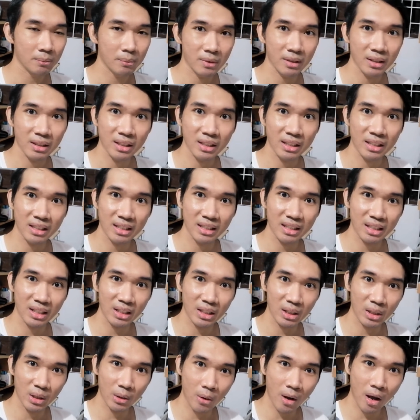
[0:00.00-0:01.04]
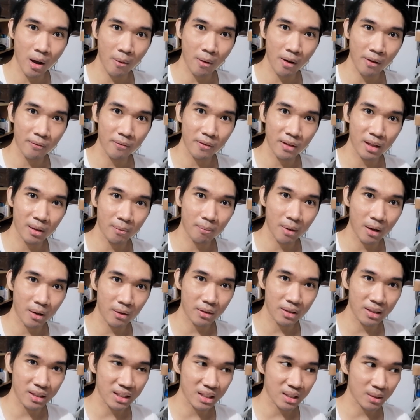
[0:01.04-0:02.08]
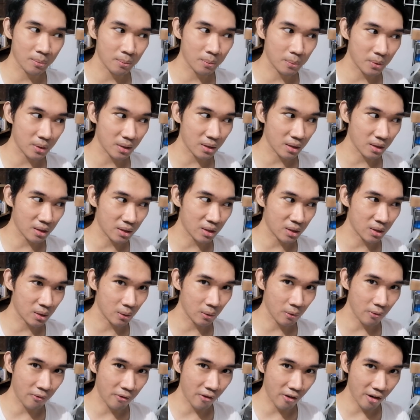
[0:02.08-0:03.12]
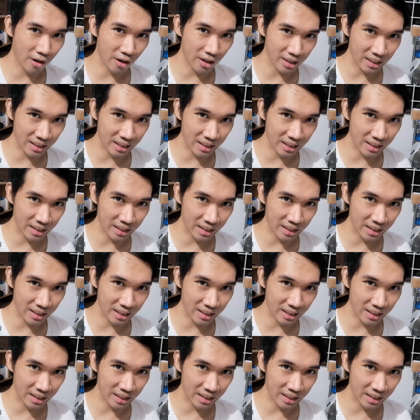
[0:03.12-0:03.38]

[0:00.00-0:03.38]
But you know how I feel about this book so far.